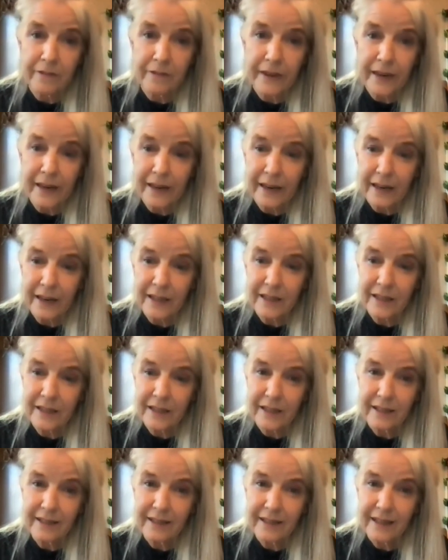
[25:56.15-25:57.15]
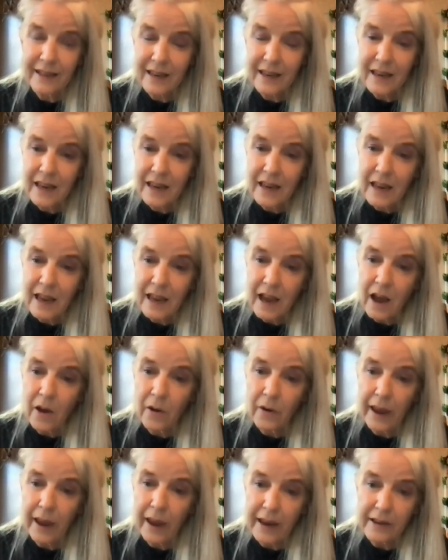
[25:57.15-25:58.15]
Phoenix.
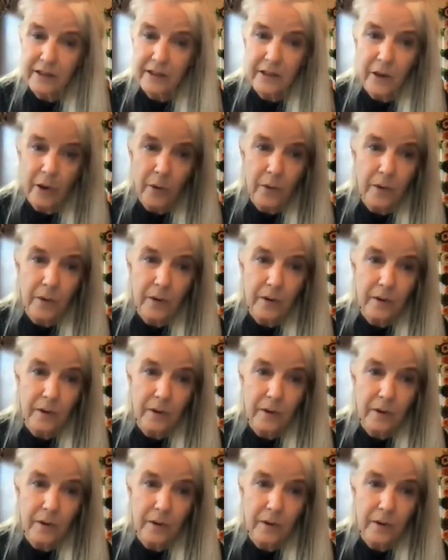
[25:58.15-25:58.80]
Okay, so